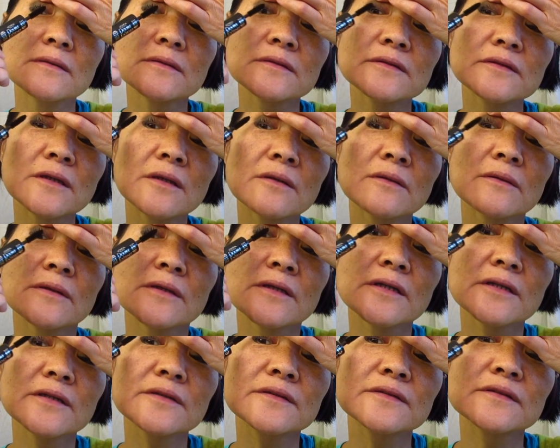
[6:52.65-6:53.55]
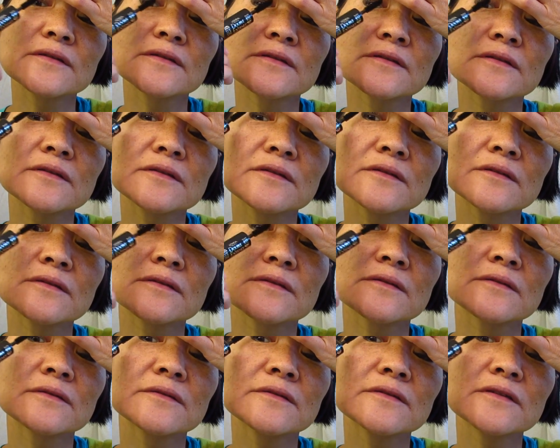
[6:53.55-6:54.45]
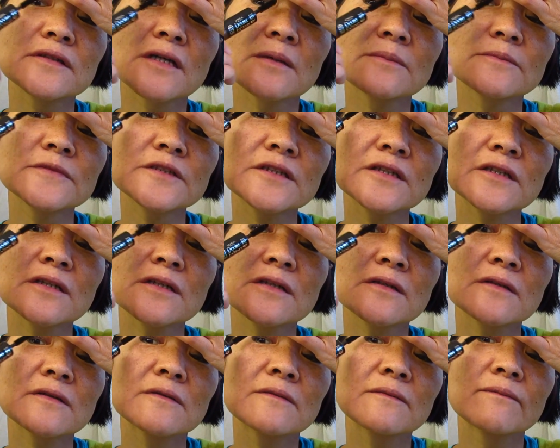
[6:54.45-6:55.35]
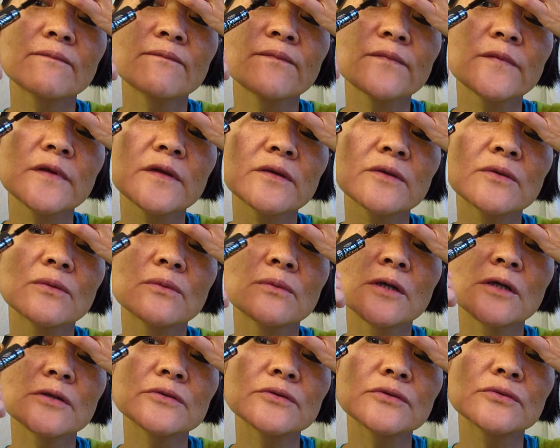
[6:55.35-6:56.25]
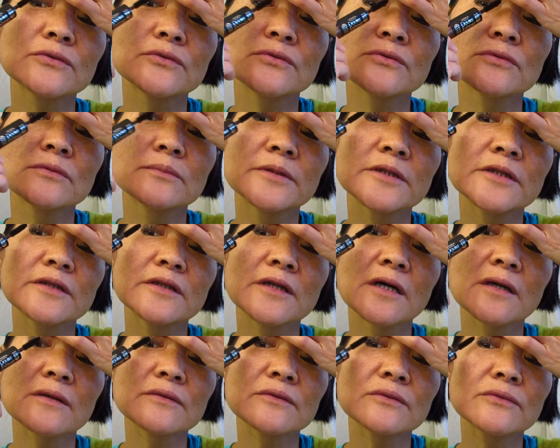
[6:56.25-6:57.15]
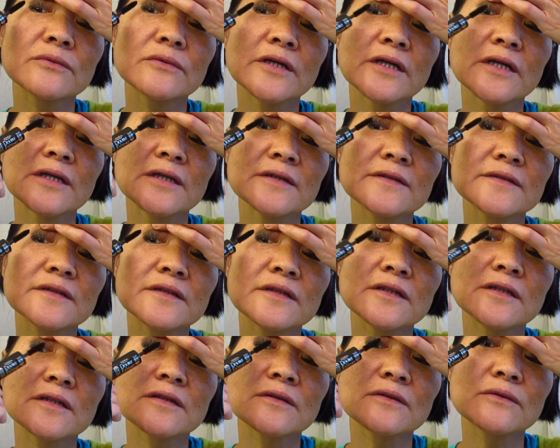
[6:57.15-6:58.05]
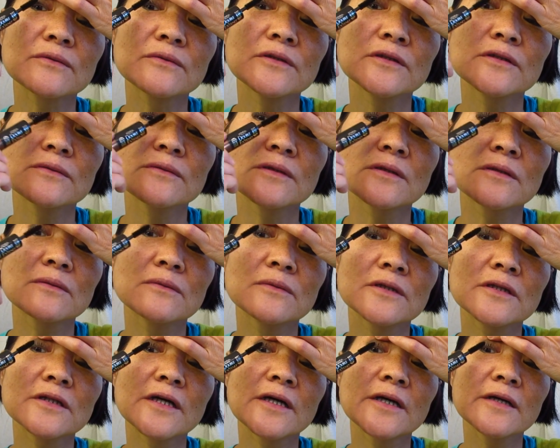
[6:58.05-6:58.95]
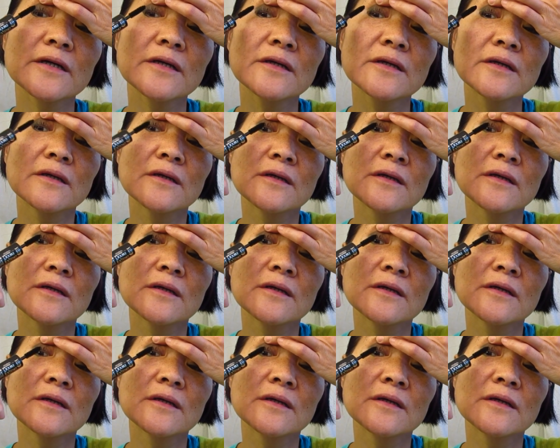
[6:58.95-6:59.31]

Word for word: So it's something you want to do, but not realistic. Do you know what I